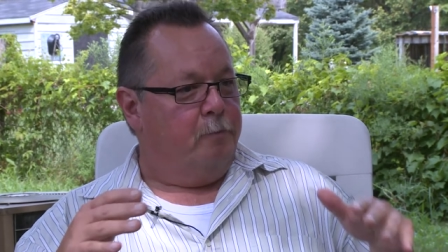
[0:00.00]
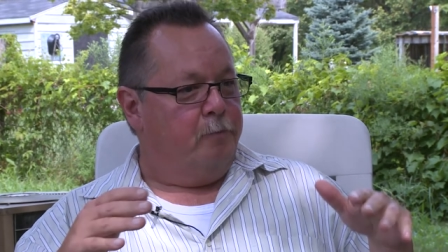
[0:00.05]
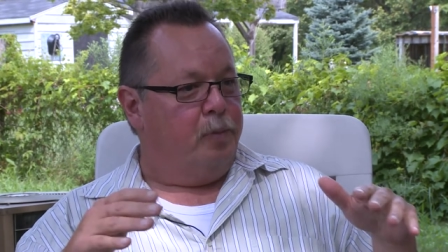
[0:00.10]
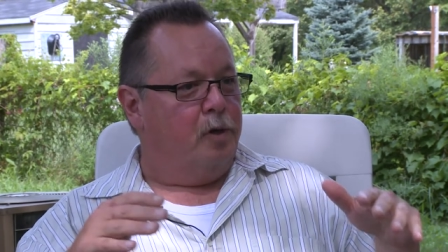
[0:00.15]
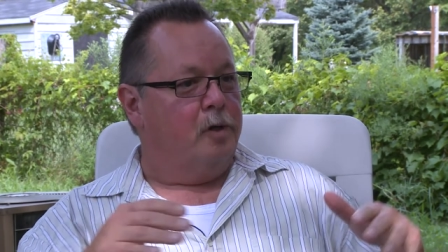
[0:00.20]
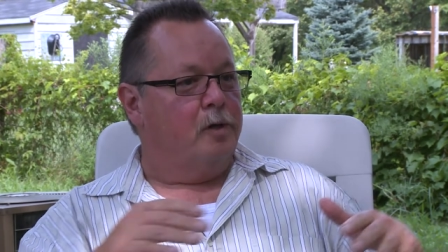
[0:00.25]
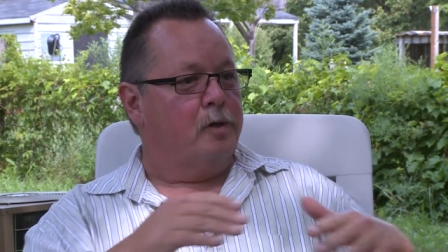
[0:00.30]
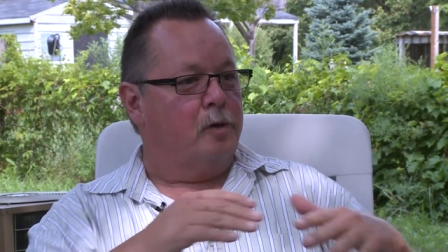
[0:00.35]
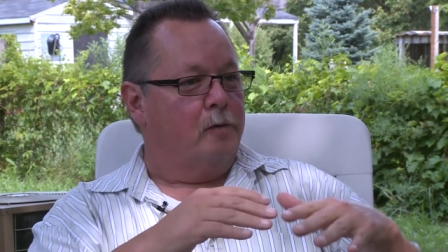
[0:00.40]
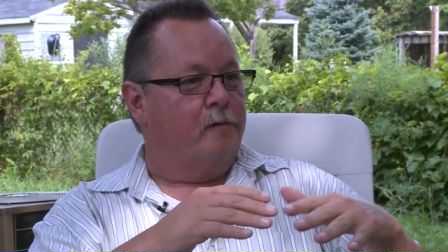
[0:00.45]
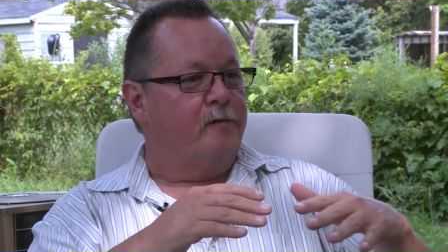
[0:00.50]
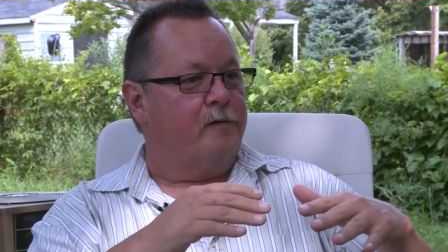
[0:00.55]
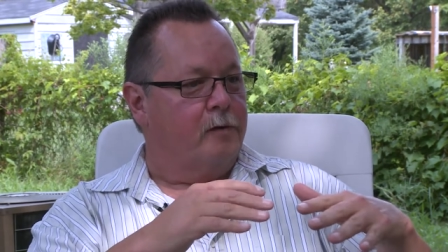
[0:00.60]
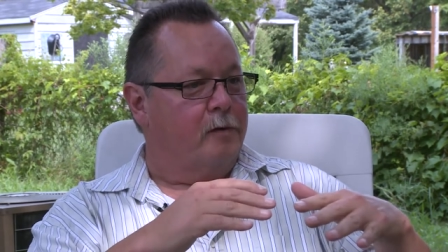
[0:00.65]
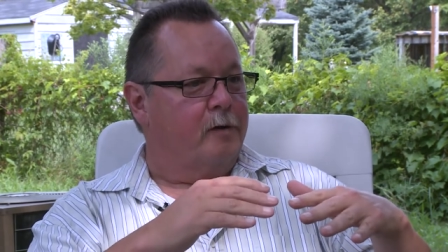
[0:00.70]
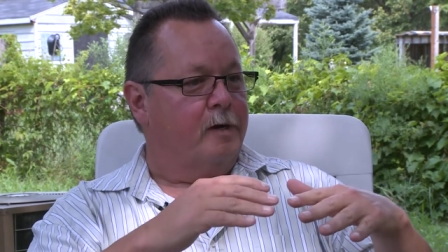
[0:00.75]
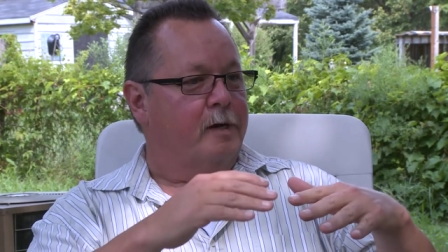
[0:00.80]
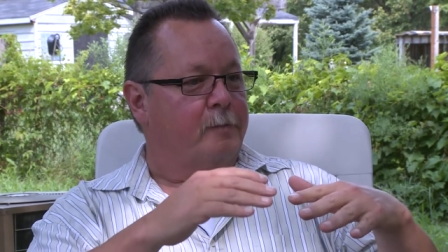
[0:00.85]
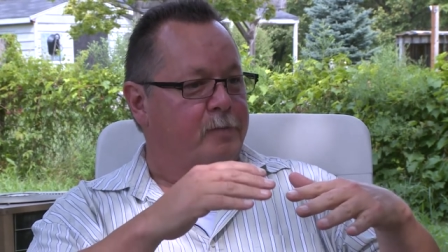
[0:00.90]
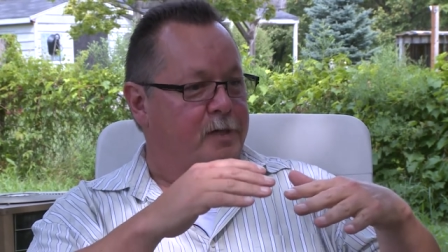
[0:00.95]
pulled
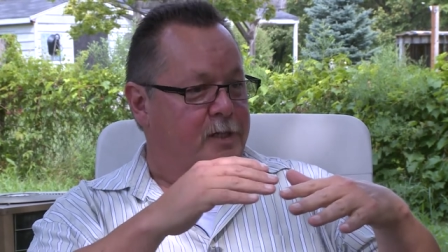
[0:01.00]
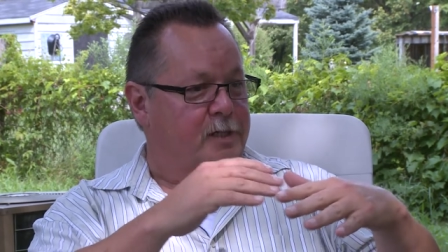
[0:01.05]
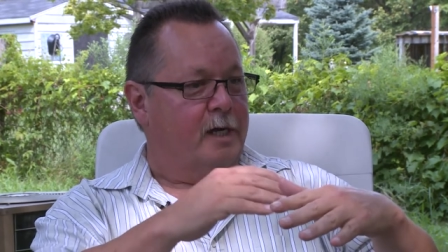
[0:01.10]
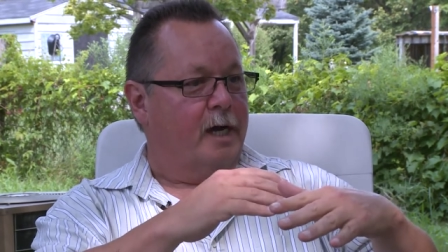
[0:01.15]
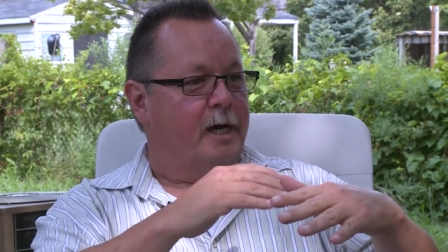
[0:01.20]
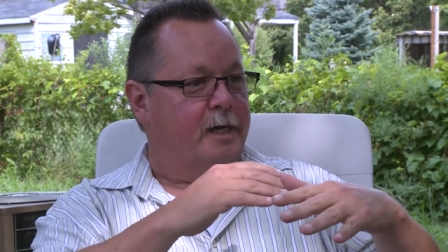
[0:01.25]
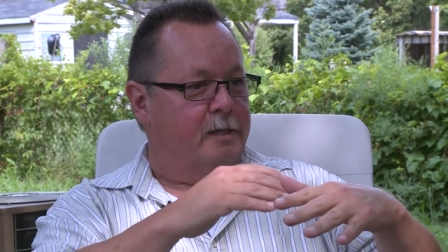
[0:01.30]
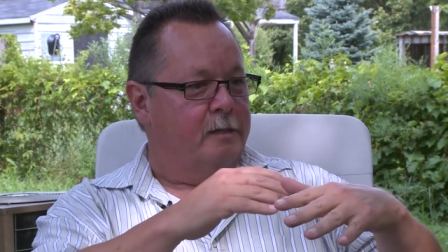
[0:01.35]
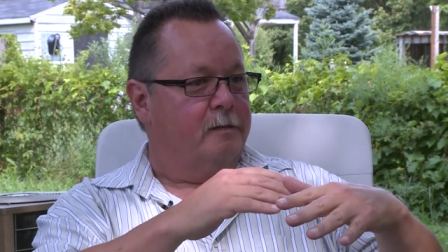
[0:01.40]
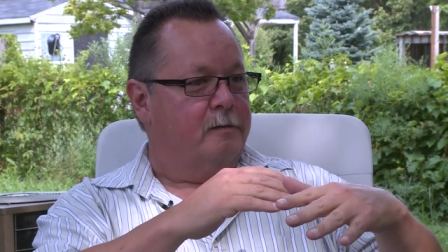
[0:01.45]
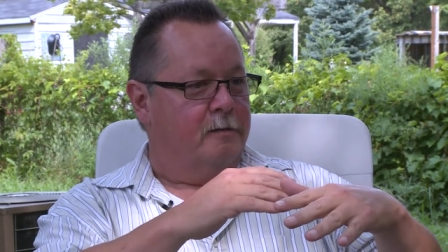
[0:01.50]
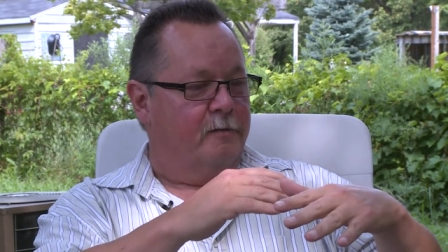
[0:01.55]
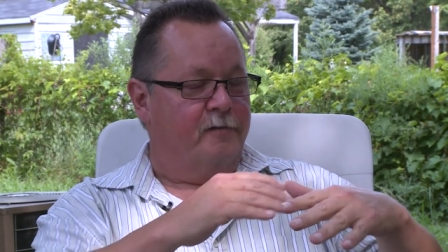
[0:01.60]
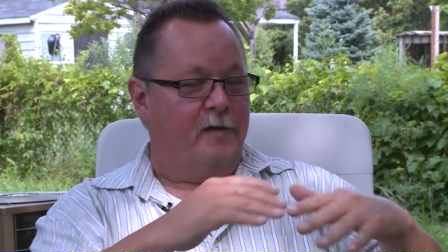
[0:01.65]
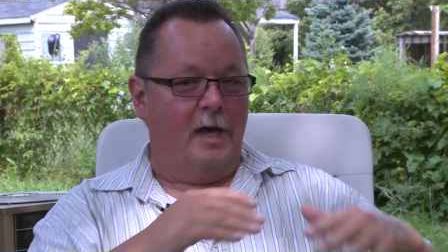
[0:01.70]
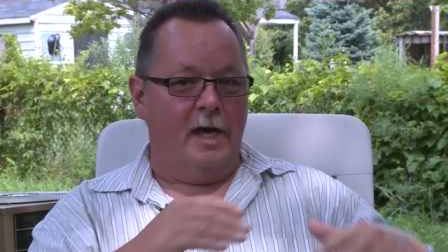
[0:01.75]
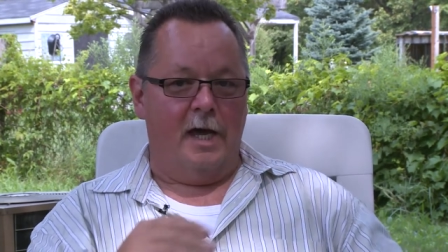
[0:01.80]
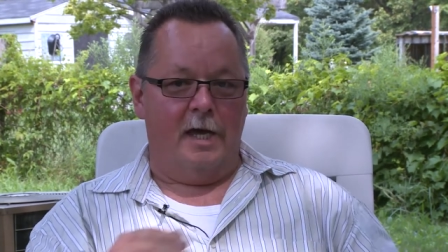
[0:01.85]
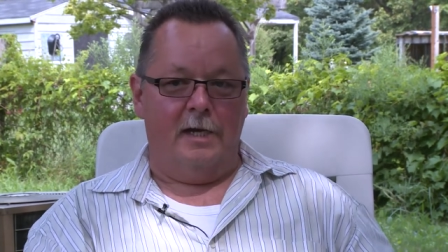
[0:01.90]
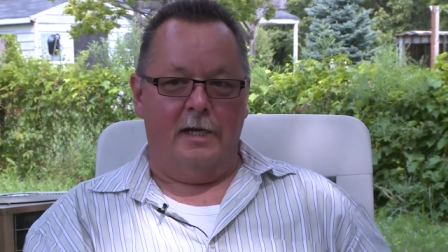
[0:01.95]
over beside the
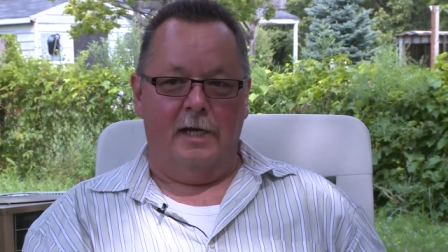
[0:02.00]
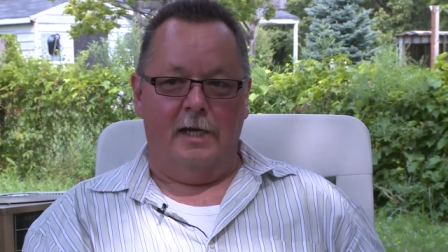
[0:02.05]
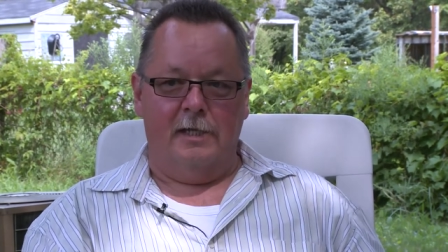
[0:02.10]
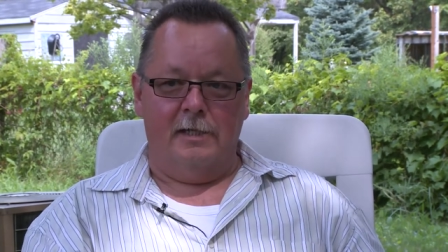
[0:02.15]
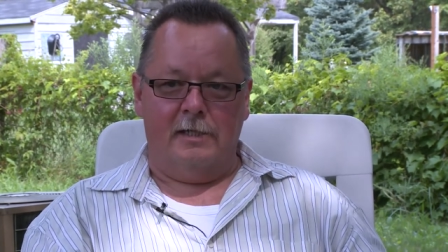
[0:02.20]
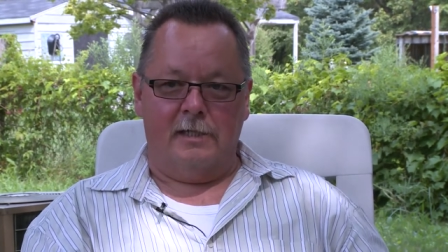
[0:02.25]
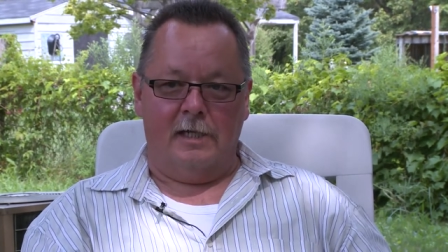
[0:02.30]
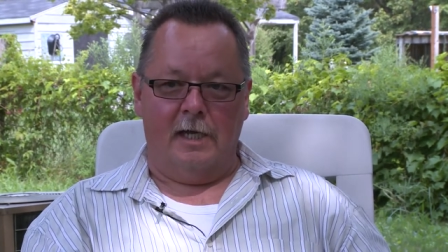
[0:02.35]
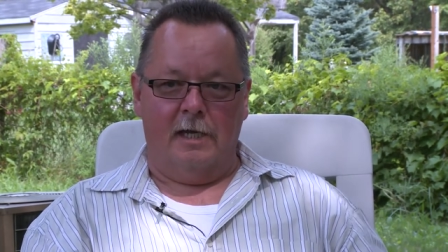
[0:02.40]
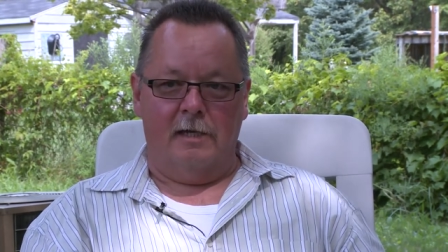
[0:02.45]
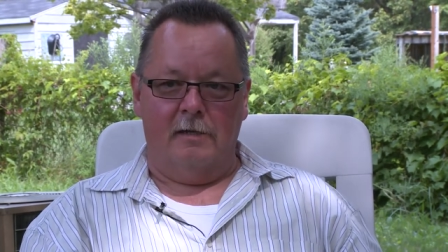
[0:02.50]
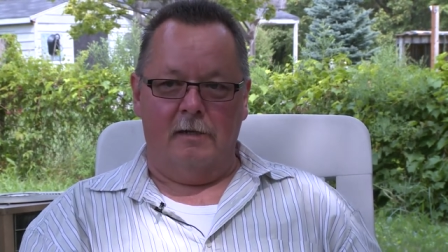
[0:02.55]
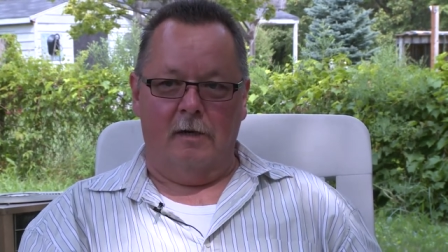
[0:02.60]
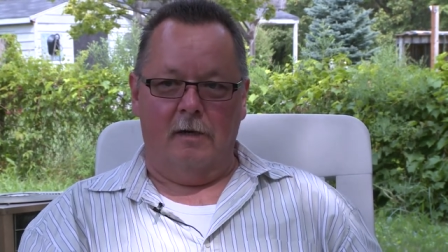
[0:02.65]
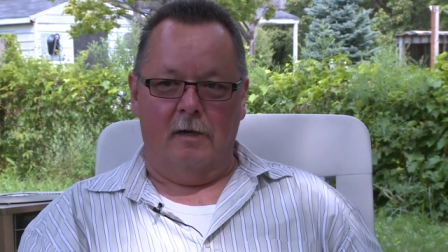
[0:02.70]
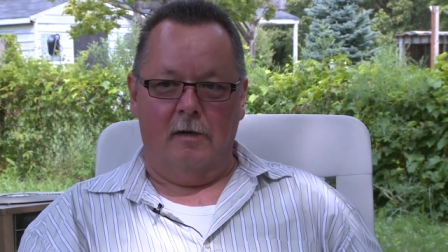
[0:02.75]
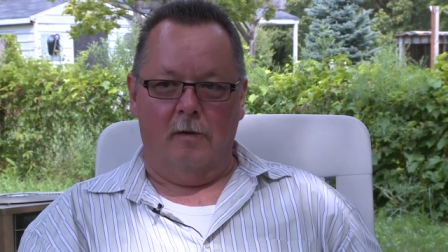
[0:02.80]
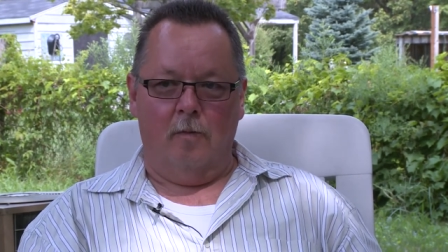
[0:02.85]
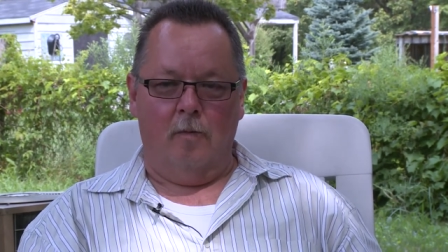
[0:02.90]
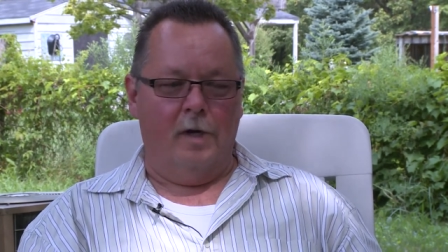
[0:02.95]
van and said,
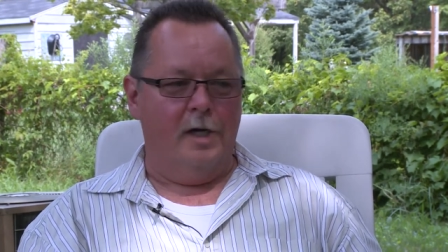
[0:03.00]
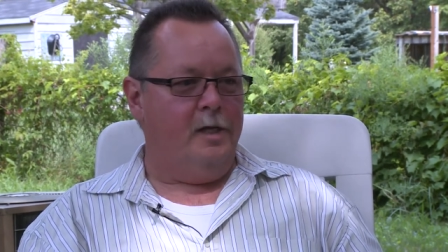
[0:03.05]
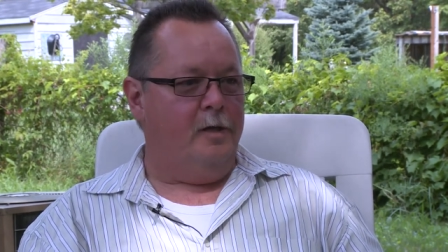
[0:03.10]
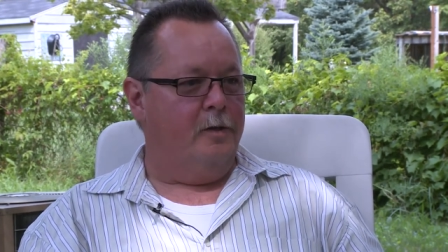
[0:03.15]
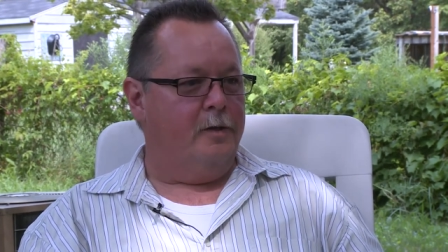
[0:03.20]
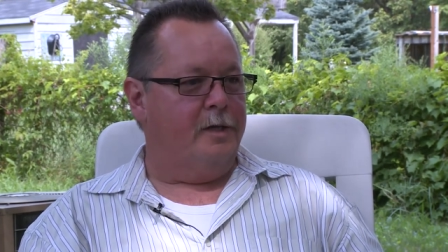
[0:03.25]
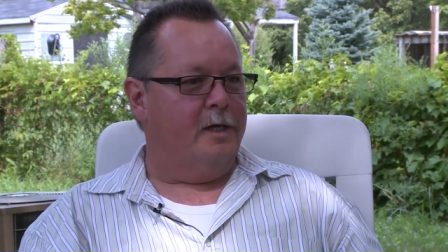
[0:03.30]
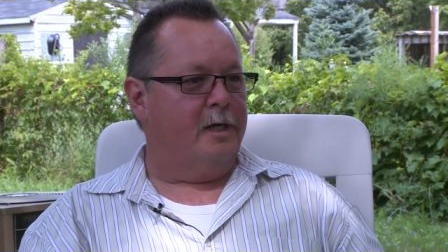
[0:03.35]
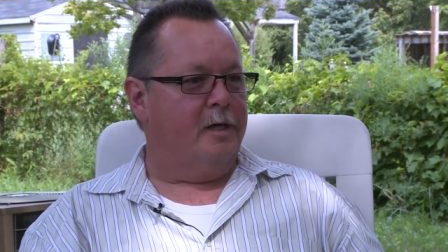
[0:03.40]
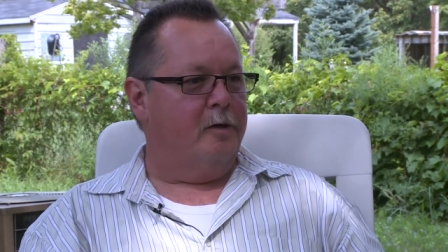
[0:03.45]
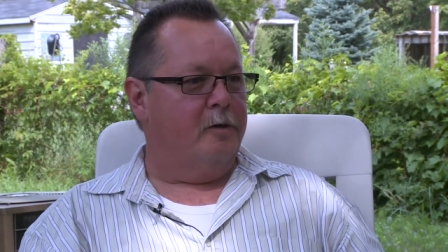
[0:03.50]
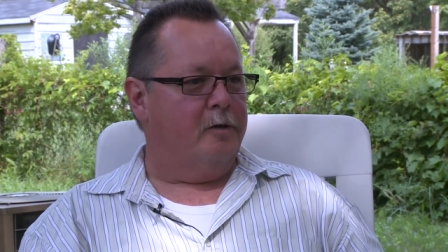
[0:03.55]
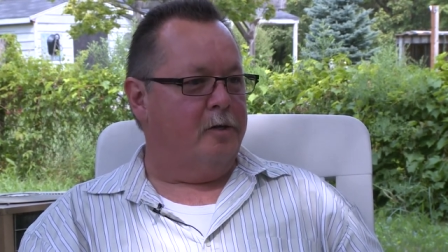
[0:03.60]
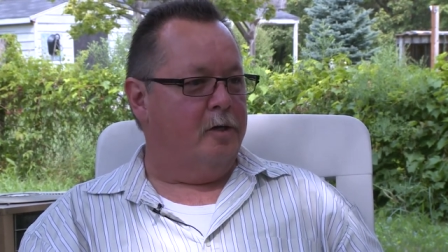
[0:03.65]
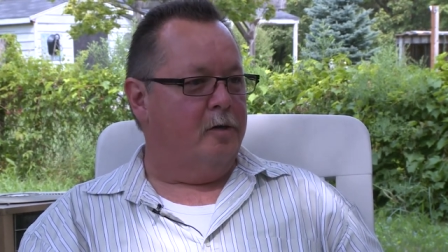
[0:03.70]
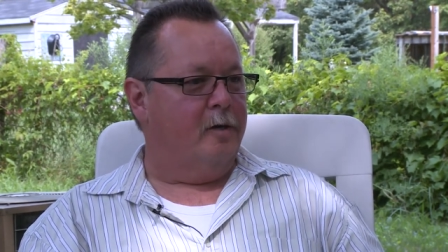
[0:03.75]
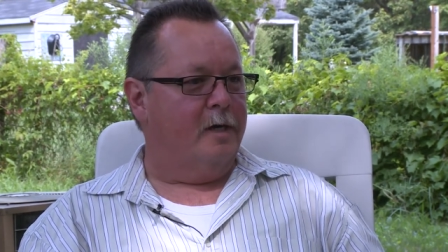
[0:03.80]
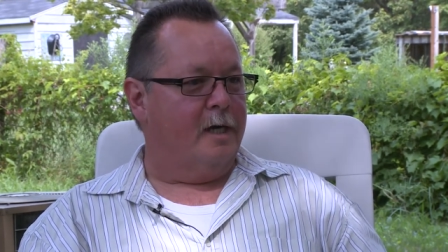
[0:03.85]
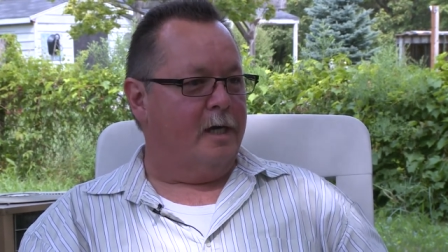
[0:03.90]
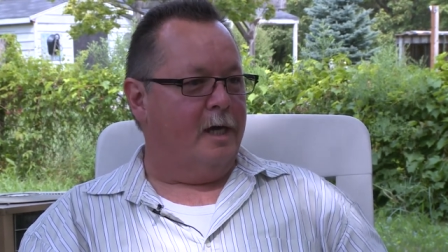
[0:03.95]
uh, What do you think you're
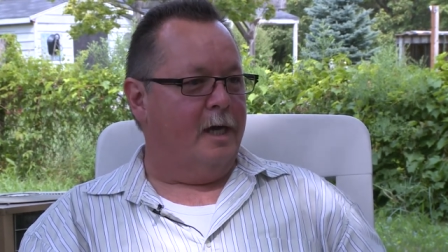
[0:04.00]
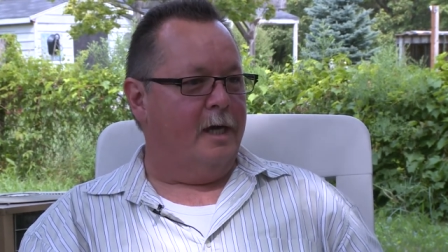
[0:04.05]
doing?